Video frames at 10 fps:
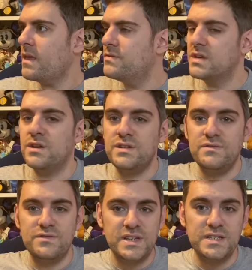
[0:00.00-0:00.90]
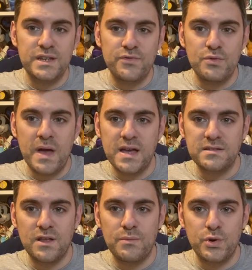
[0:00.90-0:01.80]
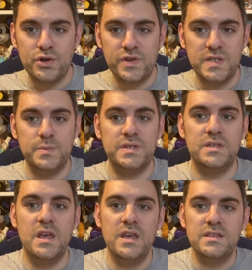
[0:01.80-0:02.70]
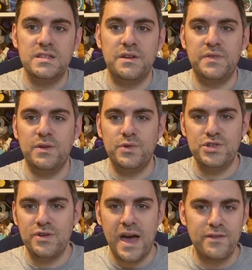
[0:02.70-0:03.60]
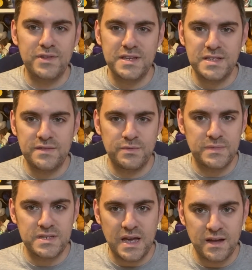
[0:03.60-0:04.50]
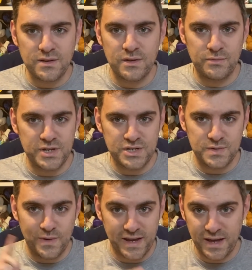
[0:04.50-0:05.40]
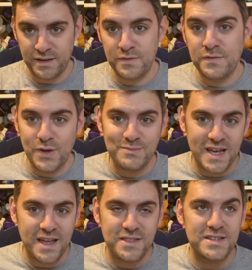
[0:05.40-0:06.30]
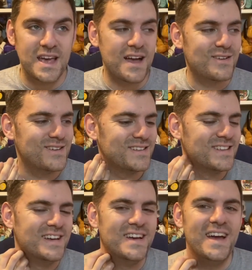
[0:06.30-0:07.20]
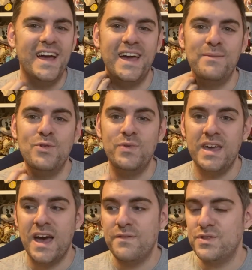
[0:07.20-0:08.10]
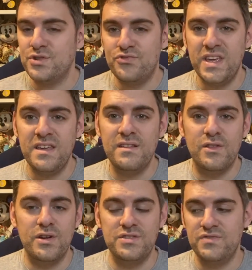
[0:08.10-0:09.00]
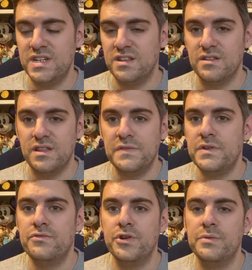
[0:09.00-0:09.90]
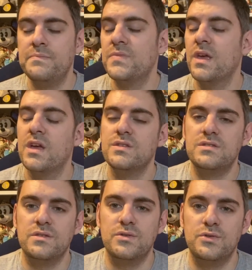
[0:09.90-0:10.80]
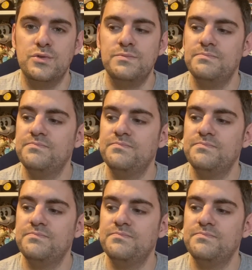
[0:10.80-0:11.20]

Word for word: the Disney room has a lot more Christmas stuff in it, which you can't really see from this angle, which is why I've filmed at this angle. Um, we have the tree, Laura's redone the living room, so